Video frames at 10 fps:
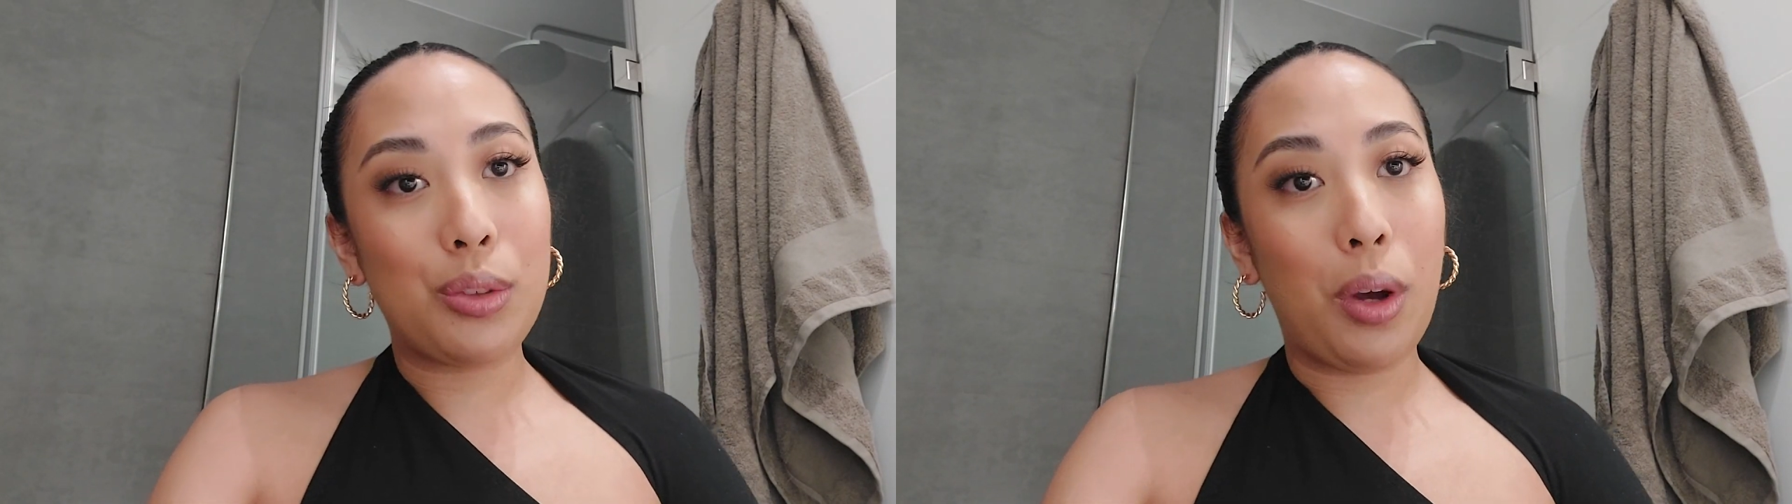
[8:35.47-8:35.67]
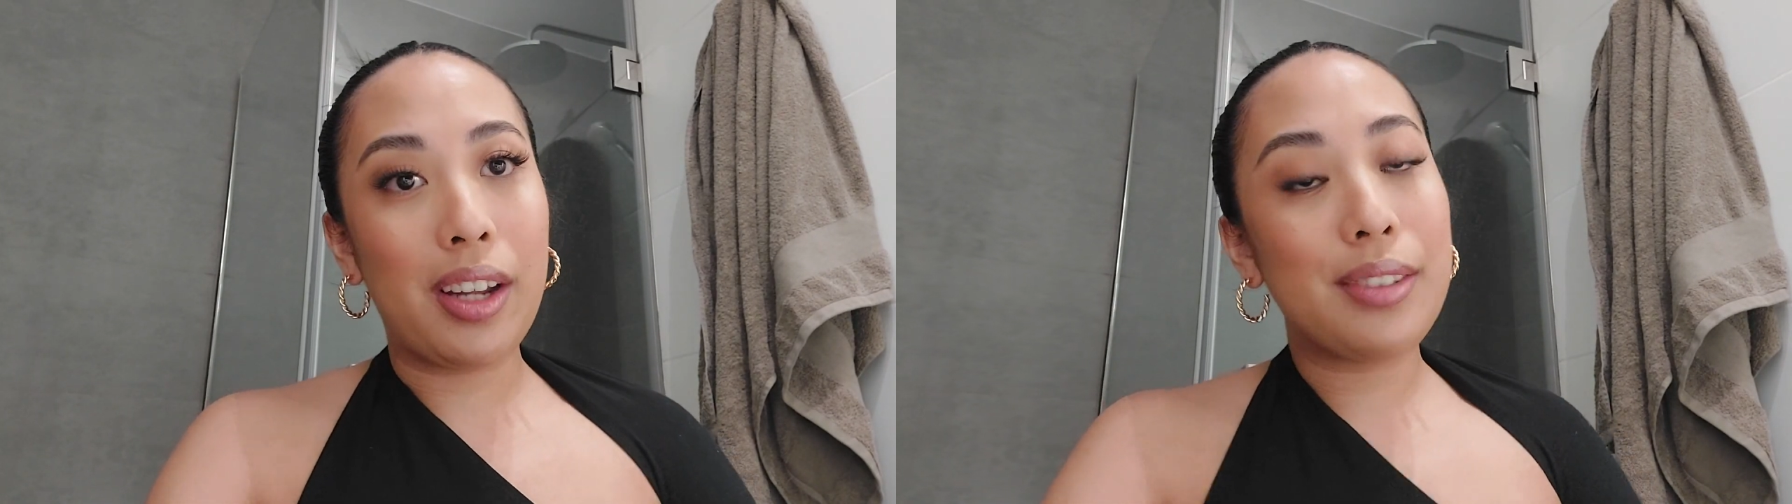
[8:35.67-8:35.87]

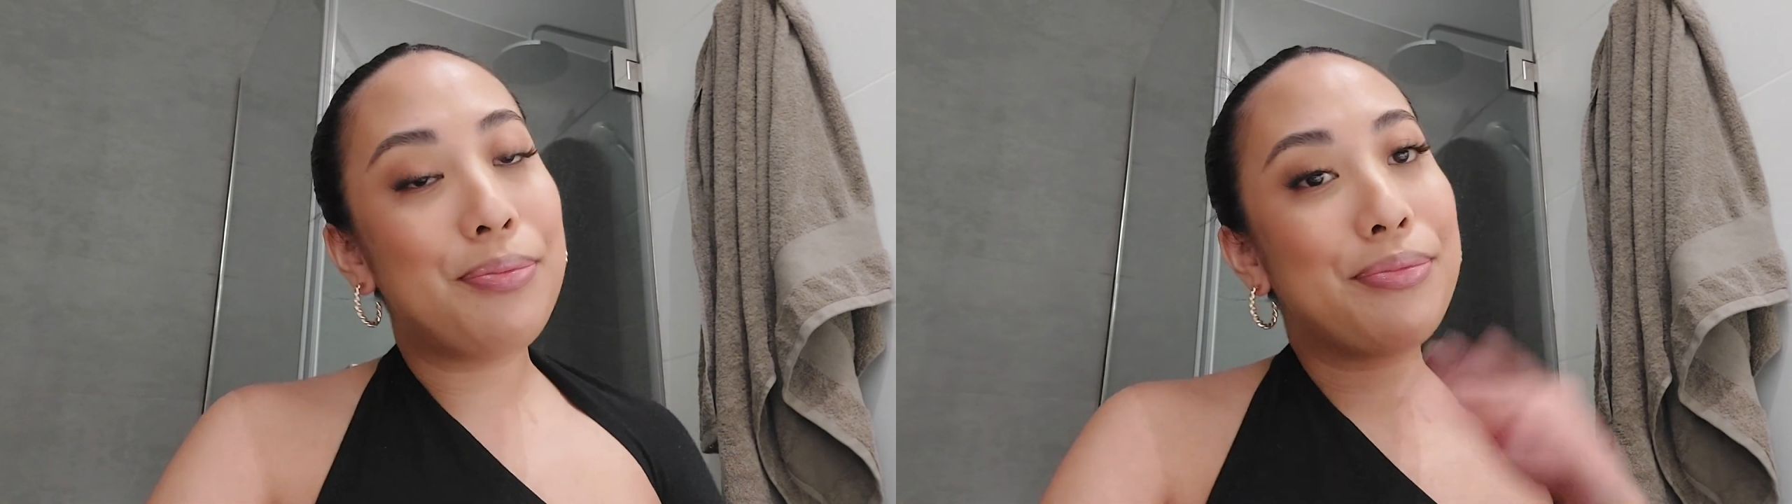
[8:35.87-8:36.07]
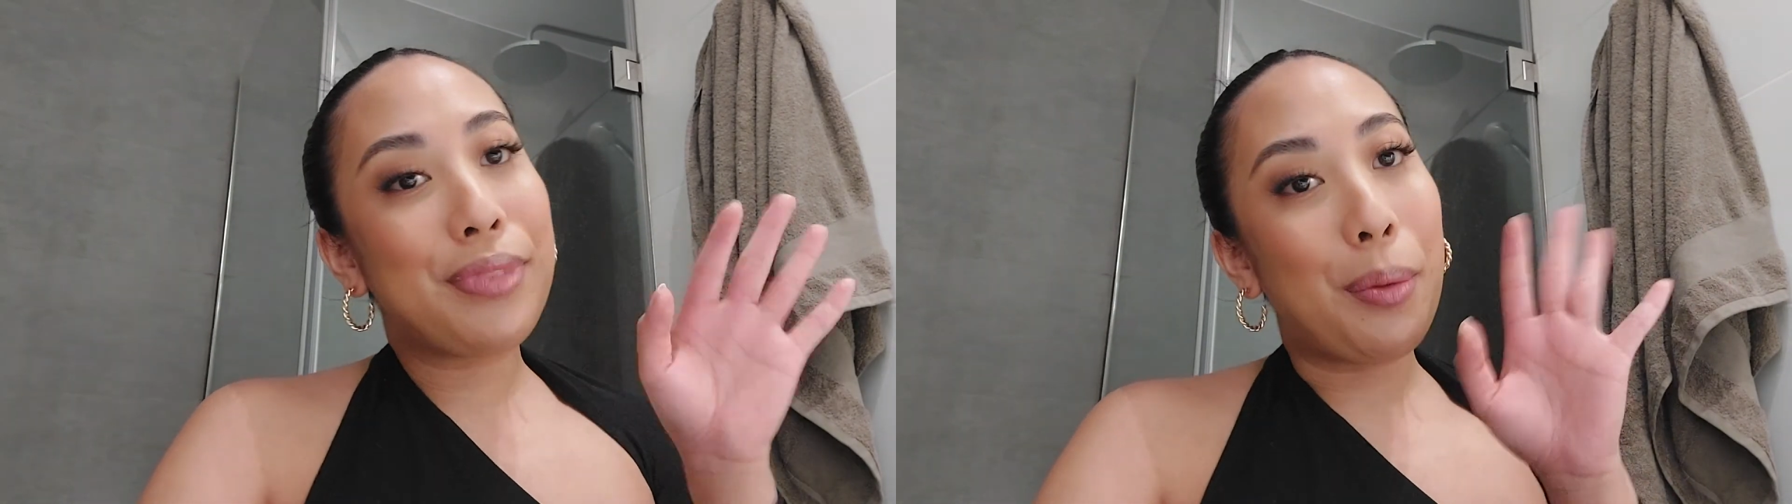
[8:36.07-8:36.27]
one.
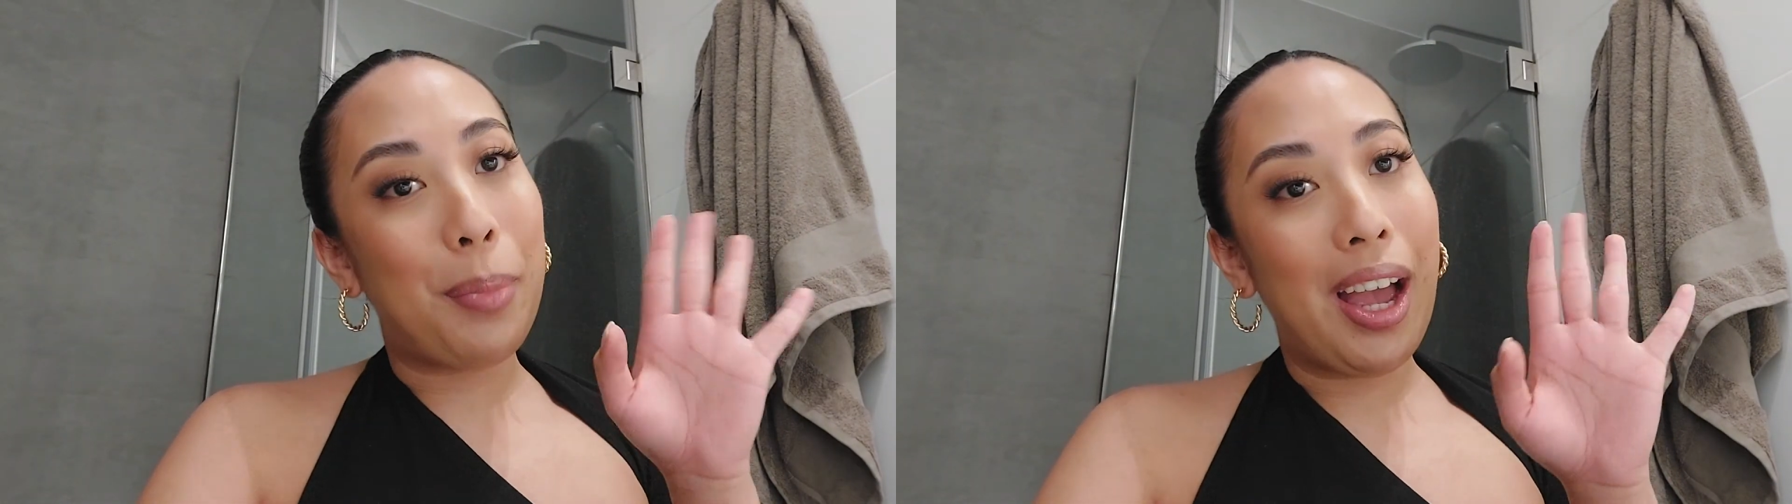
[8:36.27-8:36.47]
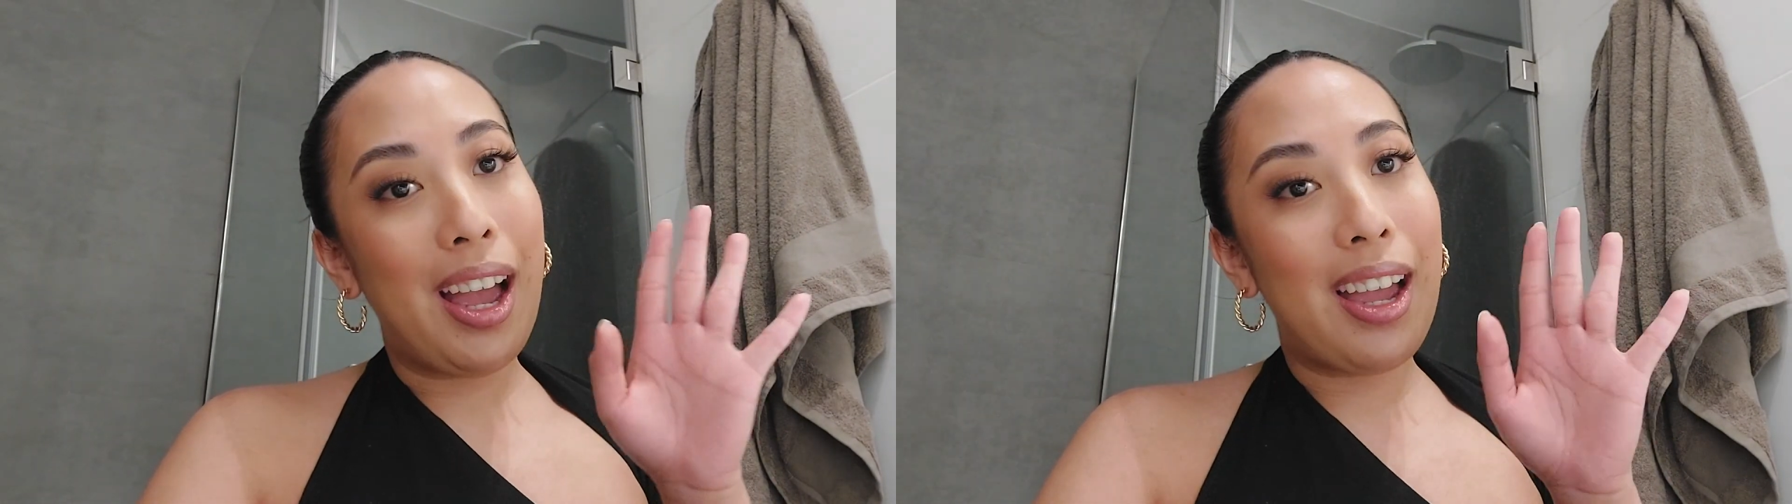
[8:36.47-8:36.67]

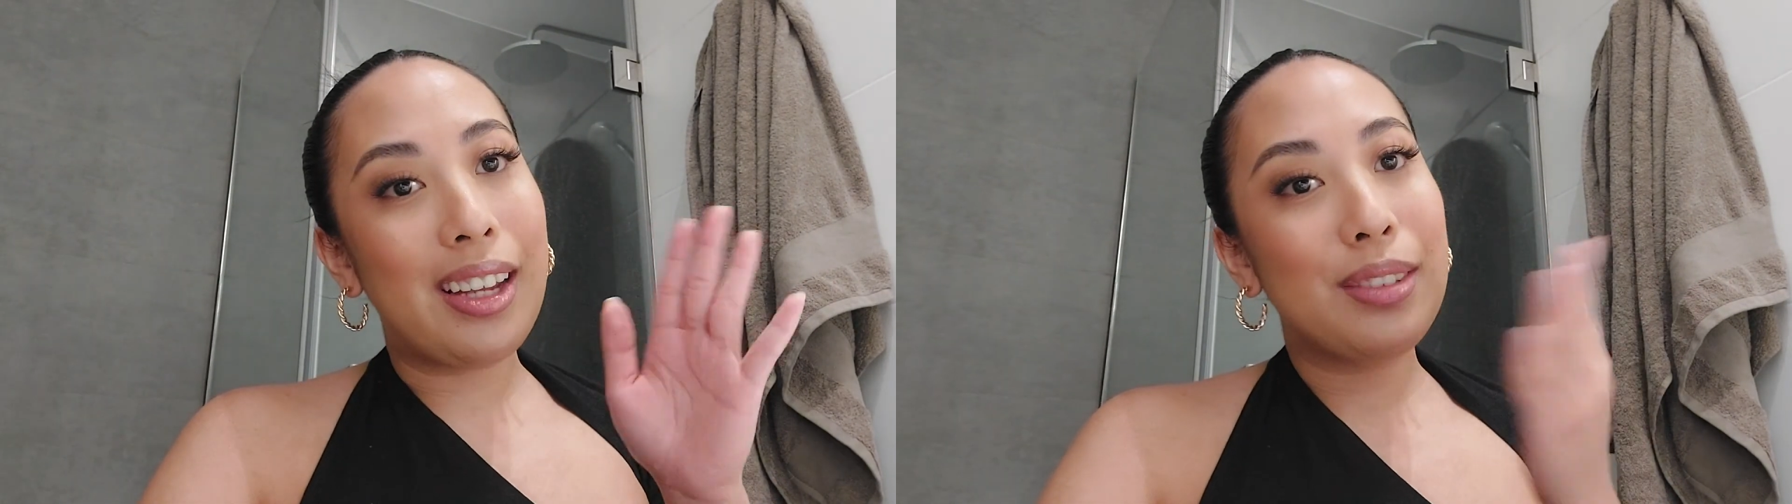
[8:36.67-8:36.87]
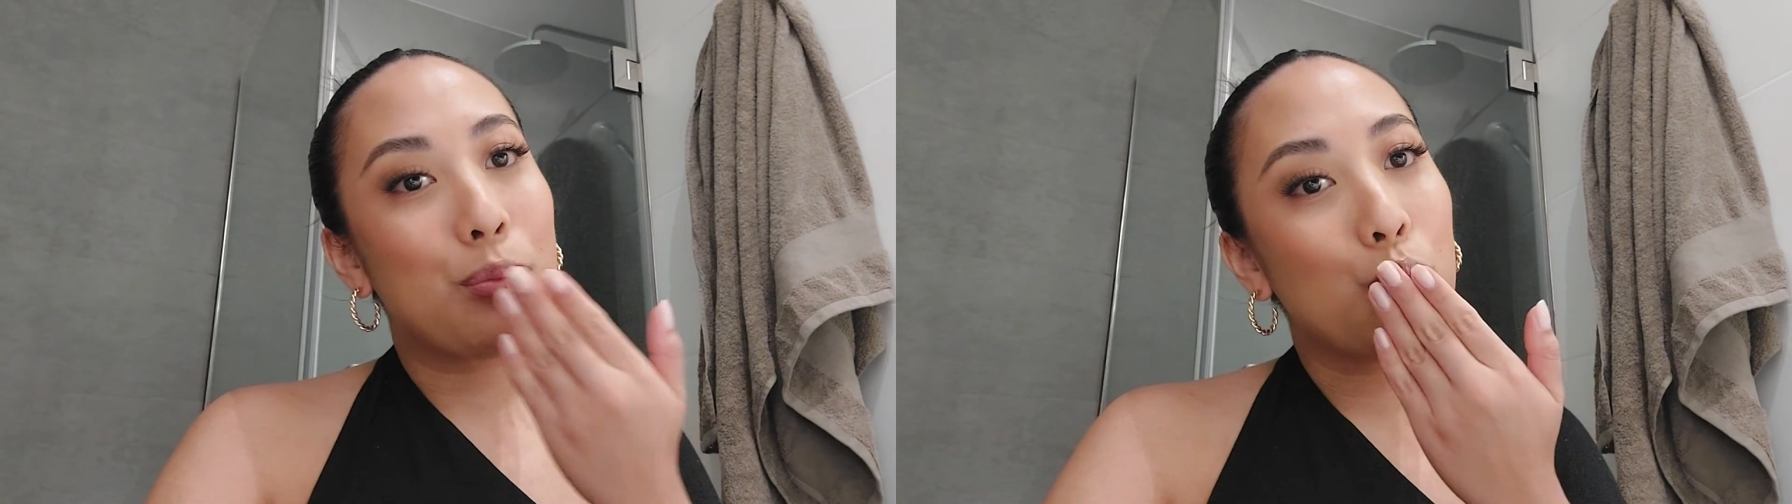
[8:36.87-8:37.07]

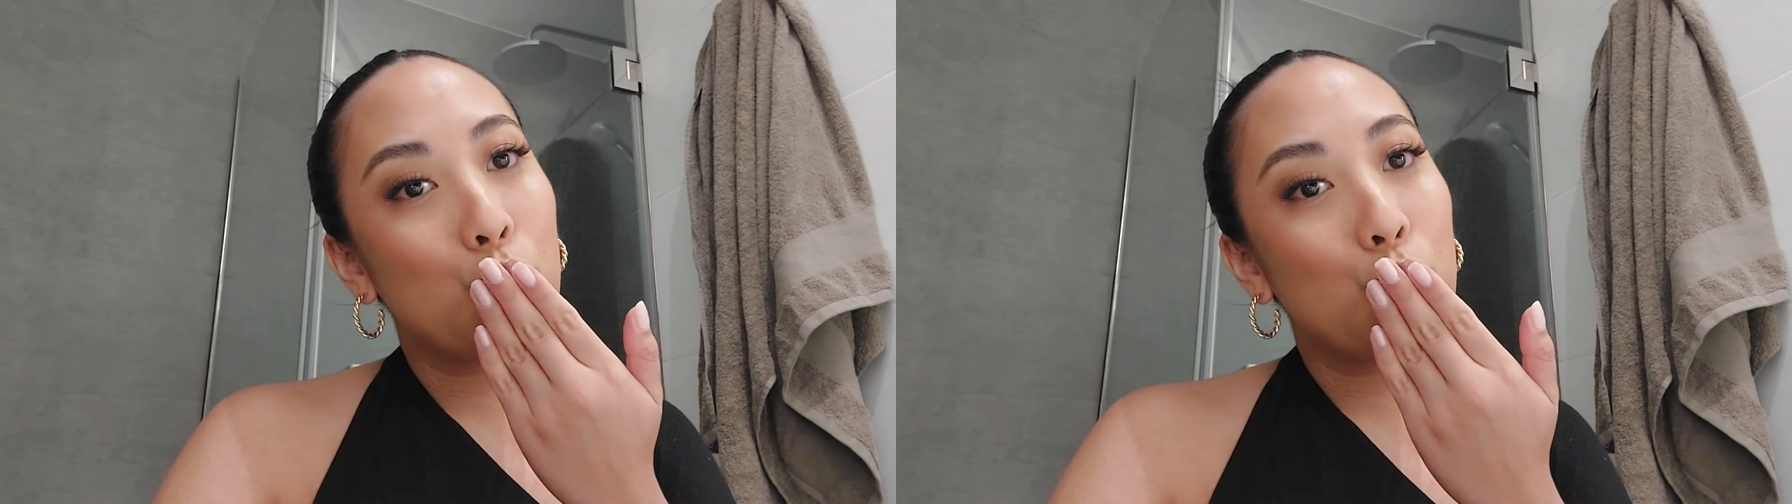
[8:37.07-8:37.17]
Bye.